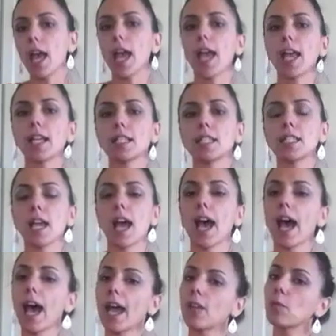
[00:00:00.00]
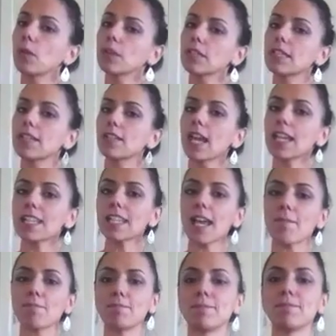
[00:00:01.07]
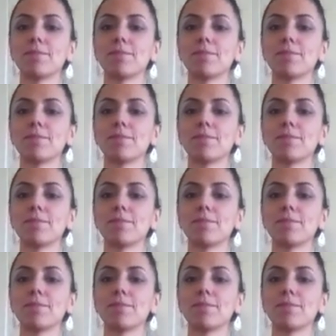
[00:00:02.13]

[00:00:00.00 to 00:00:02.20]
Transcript: and I will see you next time.